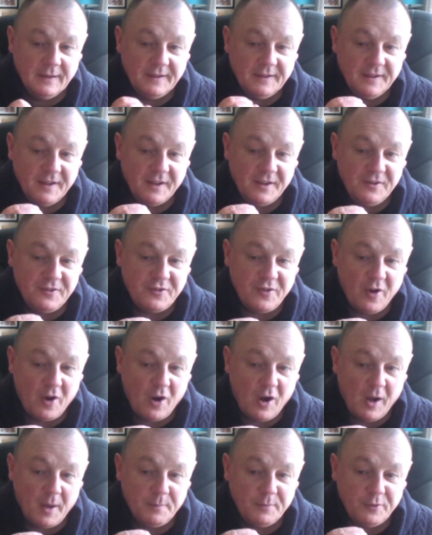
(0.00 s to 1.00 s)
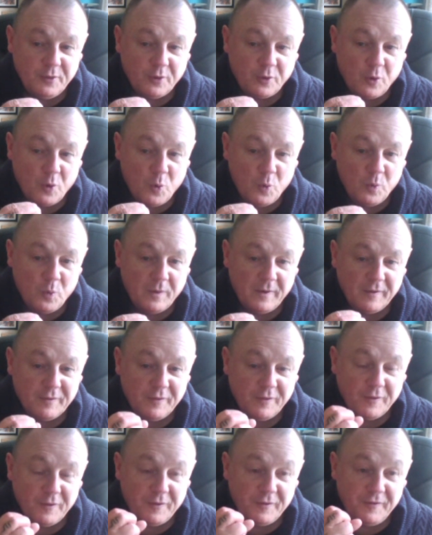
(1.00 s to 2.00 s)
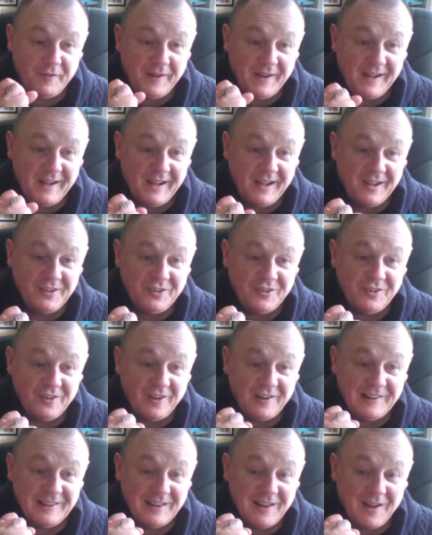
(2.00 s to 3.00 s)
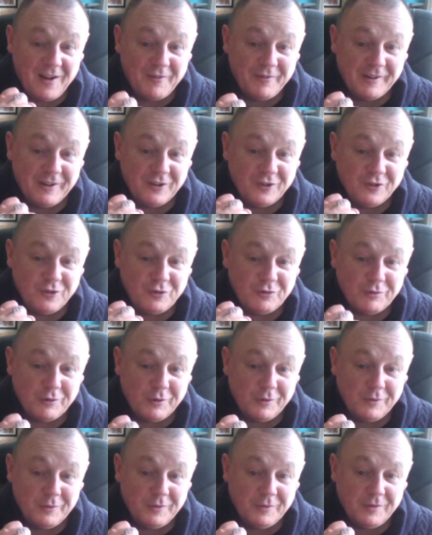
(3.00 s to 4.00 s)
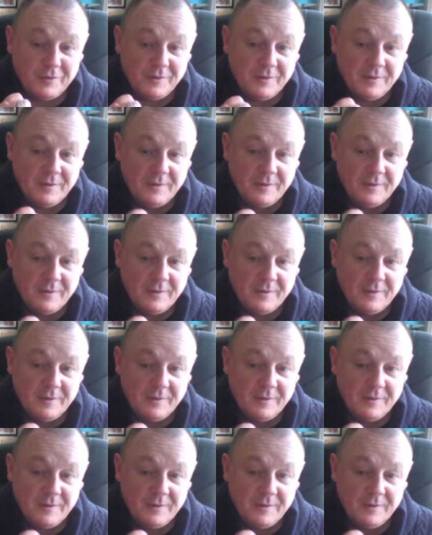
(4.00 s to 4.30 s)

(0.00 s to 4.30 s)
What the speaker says: These times are calling for fierce, loving truth.